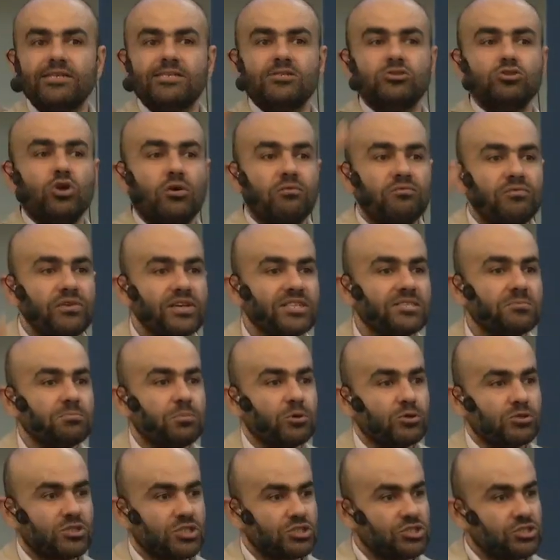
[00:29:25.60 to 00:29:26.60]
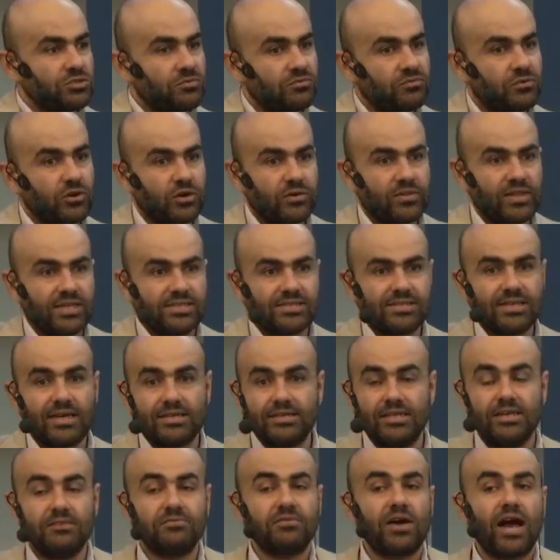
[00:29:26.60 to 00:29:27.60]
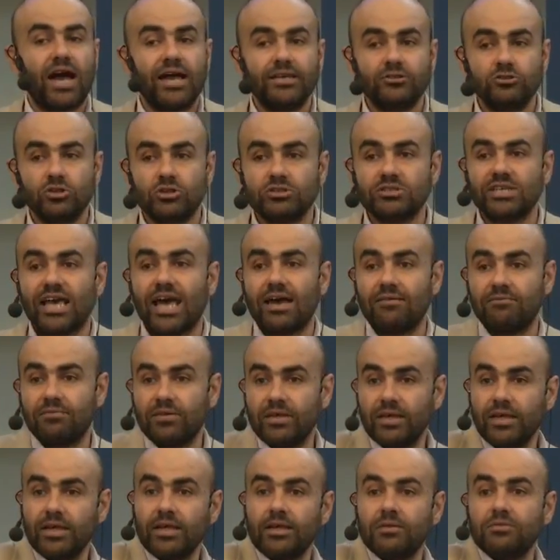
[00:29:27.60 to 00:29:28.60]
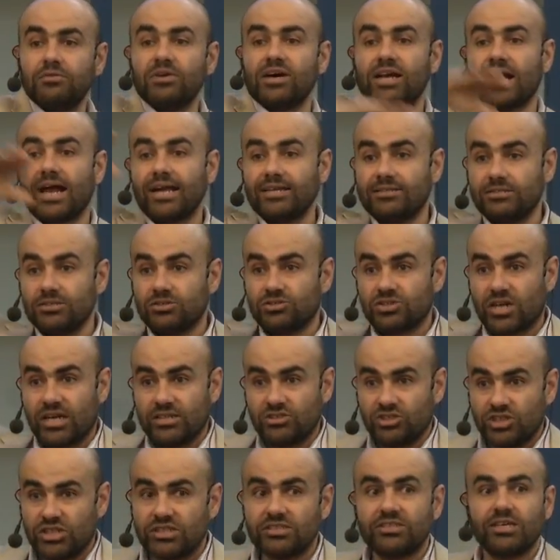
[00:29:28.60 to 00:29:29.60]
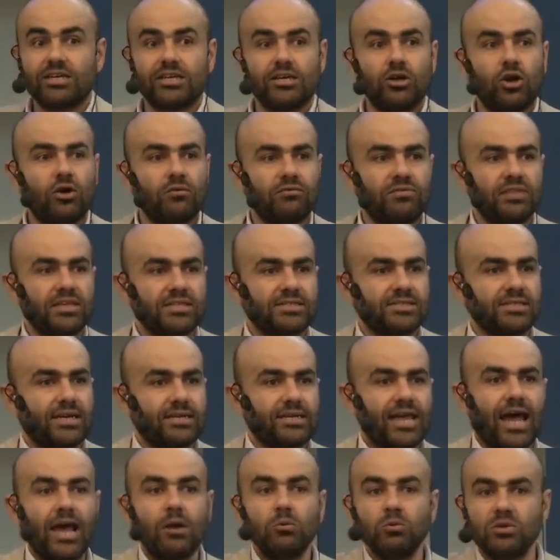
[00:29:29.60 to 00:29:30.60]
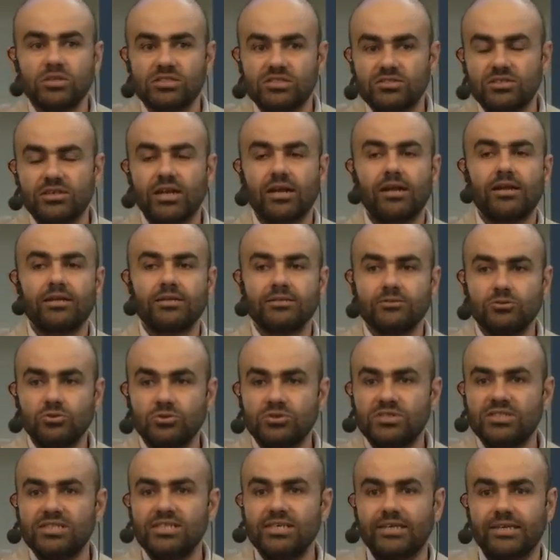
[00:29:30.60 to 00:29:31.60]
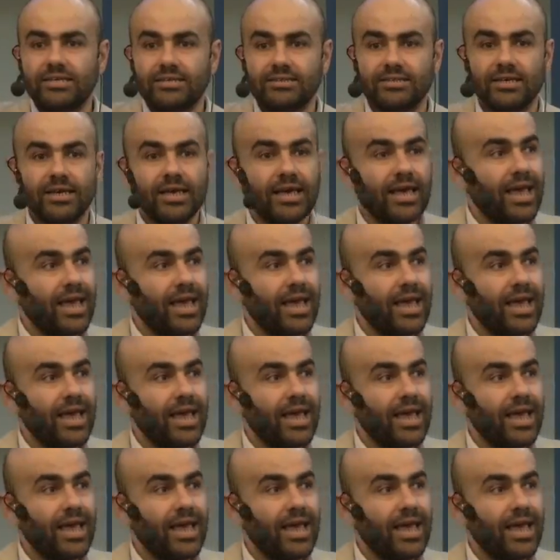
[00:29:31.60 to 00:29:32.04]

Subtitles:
is no fixed position for the sun. If I don't have the right trajectory of the sun, I will start to seek it.